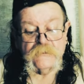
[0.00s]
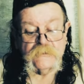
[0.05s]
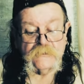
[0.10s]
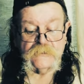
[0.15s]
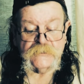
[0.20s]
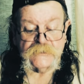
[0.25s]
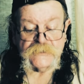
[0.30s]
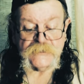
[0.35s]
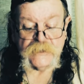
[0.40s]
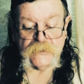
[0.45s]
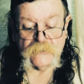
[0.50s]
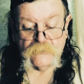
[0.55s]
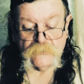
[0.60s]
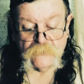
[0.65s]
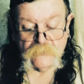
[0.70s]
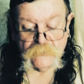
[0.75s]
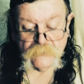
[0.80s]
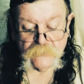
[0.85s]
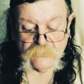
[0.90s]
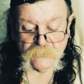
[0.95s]

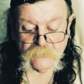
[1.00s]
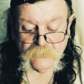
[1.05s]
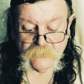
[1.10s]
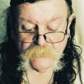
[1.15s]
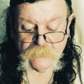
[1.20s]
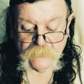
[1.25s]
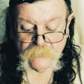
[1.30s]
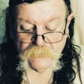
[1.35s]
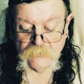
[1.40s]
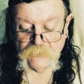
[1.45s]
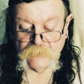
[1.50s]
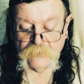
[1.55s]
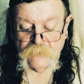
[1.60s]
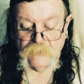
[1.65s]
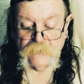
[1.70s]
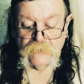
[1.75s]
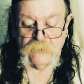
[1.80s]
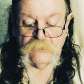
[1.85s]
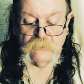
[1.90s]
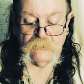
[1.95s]
So,
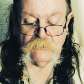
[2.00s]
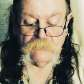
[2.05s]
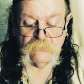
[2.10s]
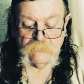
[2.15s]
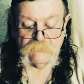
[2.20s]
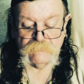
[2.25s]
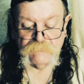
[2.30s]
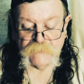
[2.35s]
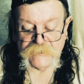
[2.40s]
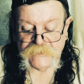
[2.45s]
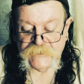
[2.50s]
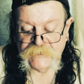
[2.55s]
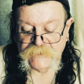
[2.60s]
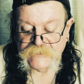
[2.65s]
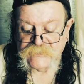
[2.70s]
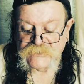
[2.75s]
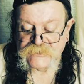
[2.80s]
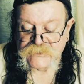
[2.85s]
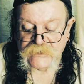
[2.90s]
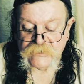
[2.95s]
the
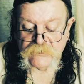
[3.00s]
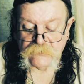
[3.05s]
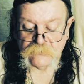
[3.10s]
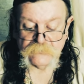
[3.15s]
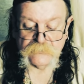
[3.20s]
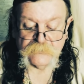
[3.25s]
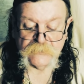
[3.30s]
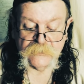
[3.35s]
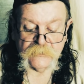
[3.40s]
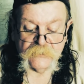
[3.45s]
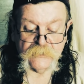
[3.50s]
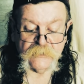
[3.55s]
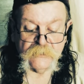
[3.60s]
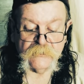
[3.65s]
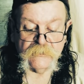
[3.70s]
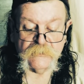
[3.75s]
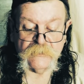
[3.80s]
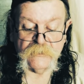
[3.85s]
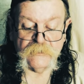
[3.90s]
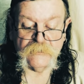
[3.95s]
Vikings settled
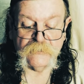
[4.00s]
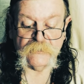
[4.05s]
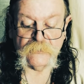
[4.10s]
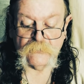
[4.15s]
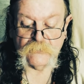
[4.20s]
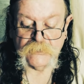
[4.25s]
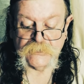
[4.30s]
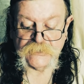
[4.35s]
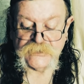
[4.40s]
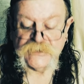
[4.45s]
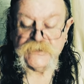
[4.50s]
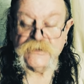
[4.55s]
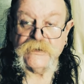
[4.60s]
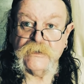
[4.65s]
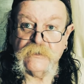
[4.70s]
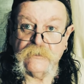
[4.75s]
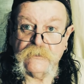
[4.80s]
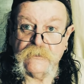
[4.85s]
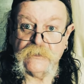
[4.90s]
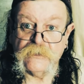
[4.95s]
there in Norwich
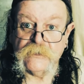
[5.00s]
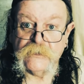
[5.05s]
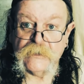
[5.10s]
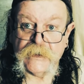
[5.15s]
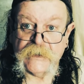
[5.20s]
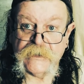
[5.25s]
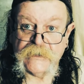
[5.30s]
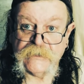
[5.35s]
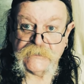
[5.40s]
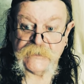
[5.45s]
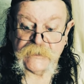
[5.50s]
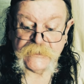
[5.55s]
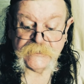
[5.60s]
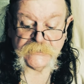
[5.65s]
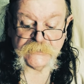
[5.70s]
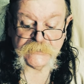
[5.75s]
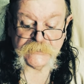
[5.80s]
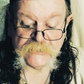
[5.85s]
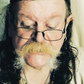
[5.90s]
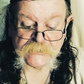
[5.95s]
in the
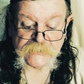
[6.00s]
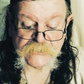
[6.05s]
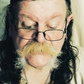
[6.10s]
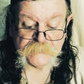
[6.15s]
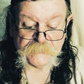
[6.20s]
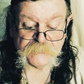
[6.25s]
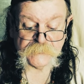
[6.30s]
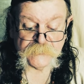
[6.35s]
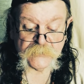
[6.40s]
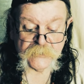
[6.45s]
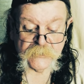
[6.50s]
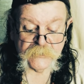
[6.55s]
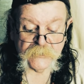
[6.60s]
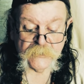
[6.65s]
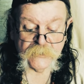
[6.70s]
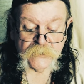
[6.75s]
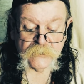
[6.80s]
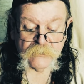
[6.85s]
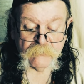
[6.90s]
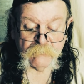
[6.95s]
880s,
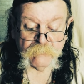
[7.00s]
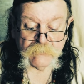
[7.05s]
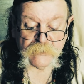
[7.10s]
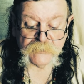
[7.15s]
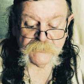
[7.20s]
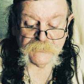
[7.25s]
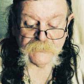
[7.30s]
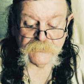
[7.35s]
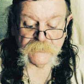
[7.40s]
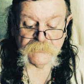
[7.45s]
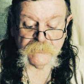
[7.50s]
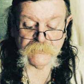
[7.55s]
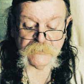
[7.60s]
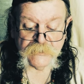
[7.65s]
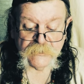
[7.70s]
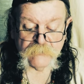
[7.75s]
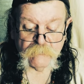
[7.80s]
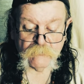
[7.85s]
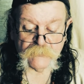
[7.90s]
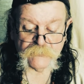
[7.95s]
and by the
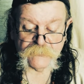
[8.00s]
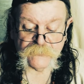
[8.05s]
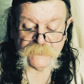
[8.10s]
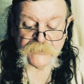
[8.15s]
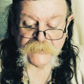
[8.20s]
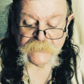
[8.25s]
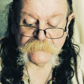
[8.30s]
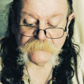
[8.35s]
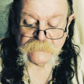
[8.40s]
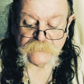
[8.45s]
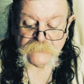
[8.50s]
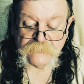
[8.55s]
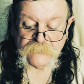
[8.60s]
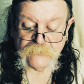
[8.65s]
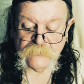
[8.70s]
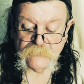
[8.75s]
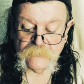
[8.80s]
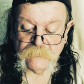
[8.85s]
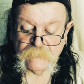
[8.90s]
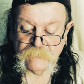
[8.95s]
year 1000,
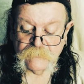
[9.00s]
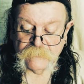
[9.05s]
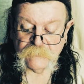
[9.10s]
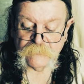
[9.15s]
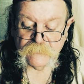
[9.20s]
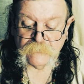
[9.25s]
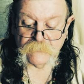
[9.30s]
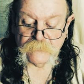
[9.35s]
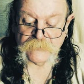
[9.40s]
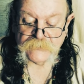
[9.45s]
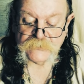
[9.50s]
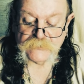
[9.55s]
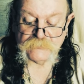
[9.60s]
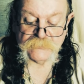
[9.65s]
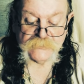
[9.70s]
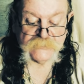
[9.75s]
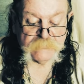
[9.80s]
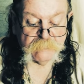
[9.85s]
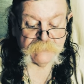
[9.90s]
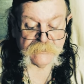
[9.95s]
Norwich
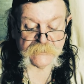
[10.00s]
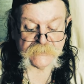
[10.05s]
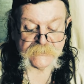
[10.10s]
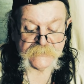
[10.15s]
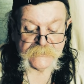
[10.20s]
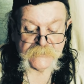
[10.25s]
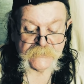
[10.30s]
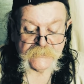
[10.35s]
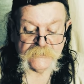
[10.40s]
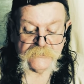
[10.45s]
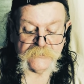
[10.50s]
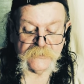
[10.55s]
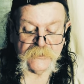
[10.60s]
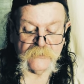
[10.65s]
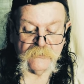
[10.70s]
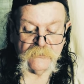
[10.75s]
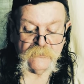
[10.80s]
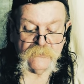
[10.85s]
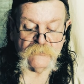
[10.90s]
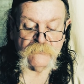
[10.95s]
was a mixture
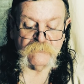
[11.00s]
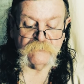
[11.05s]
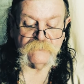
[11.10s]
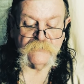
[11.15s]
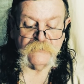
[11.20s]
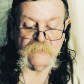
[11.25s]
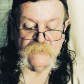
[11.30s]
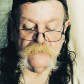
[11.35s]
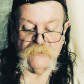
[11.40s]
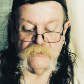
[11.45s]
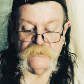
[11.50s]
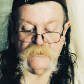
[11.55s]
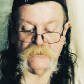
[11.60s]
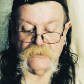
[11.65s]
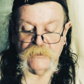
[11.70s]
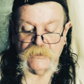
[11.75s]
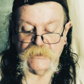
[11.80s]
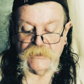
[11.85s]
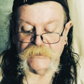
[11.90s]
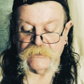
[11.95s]
of
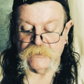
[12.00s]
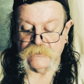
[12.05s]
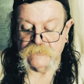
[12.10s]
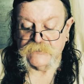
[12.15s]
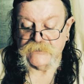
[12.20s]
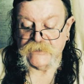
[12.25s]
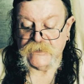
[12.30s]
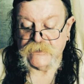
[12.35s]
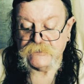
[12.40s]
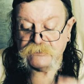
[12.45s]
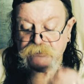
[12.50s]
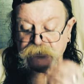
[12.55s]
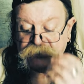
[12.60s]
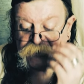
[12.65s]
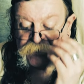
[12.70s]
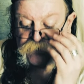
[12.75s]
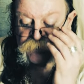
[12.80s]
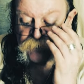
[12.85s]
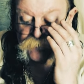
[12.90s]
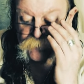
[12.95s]
uh, Anglo
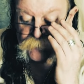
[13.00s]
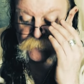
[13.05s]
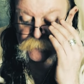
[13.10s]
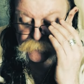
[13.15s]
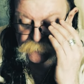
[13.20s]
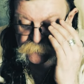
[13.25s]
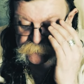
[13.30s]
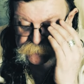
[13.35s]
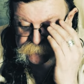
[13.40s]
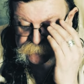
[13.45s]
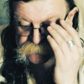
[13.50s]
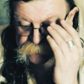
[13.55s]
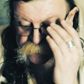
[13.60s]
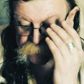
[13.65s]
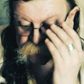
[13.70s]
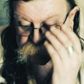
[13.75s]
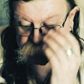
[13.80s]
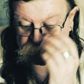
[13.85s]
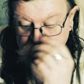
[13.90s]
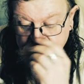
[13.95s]
Saxons and Norse,
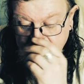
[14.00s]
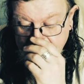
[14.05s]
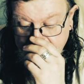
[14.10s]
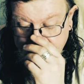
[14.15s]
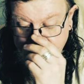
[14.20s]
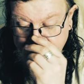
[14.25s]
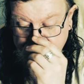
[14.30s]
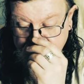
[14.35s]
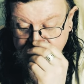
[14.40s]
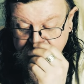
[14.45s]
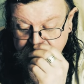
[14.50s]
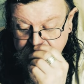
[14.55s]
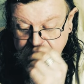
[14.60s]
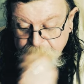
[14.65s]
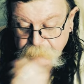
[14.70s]
and